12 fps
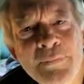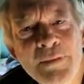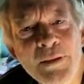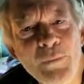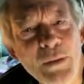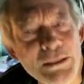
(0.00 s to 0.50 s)

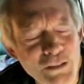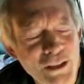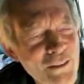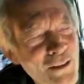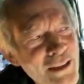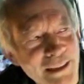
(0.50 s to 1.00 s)
Well,
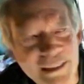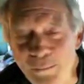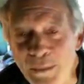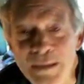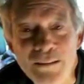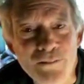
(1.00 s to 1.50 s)
sure, I got a
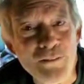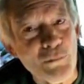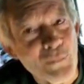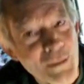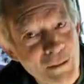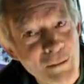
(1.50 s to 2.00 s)
microphone,
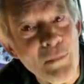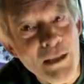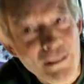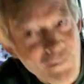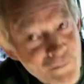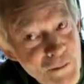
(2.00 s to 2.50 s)
but
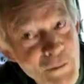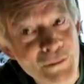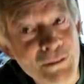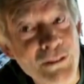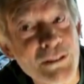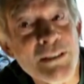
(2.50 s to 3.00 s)

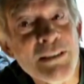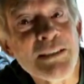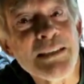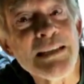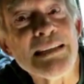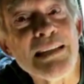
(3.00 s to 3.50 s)
microphones,
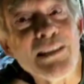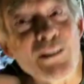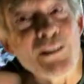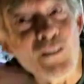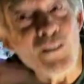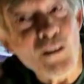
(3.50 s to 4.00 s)
and then
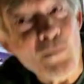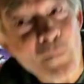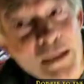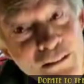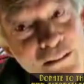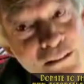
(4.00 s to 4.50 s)
there are
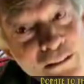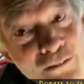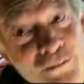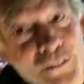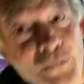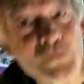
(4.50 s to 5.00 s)

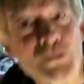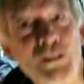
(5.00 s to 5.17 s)
microphones.